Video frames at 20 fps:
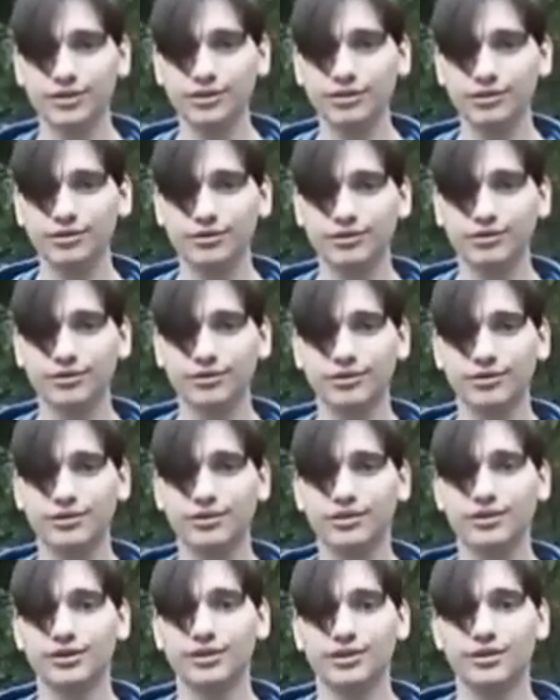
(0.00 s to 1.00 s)
Two,
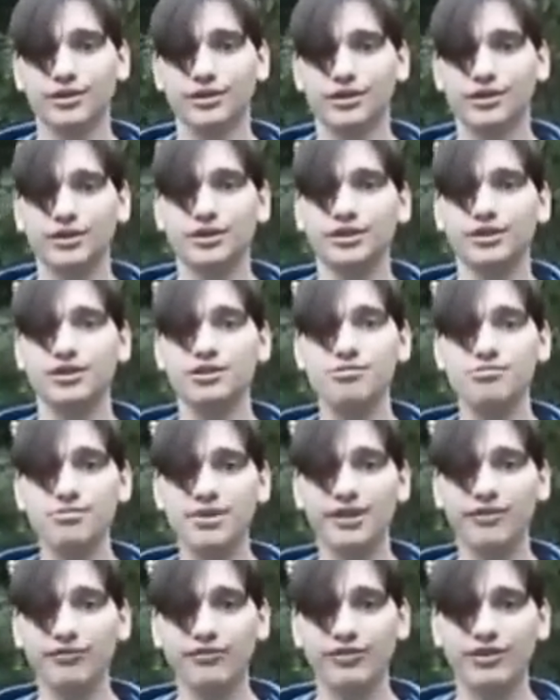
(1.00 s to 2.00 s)
you
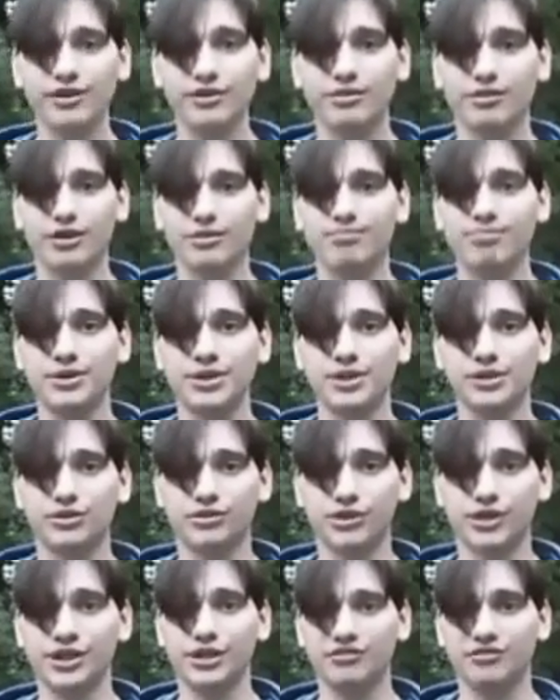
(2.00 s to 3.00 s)
may feel a bit
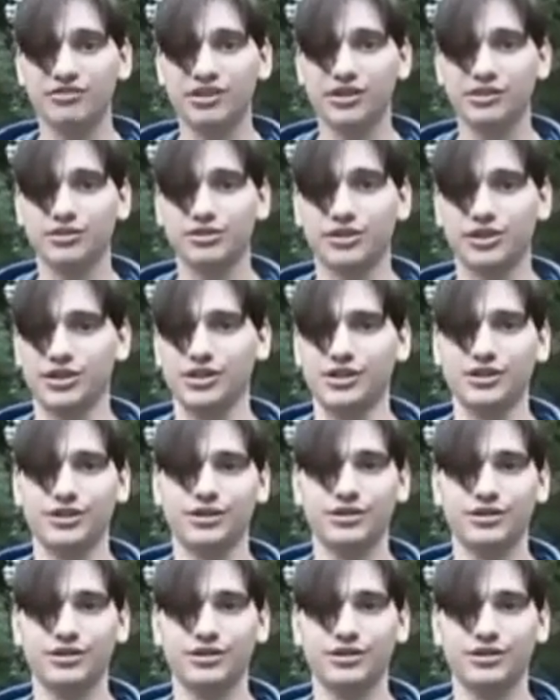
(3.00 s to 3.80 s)
drained of energy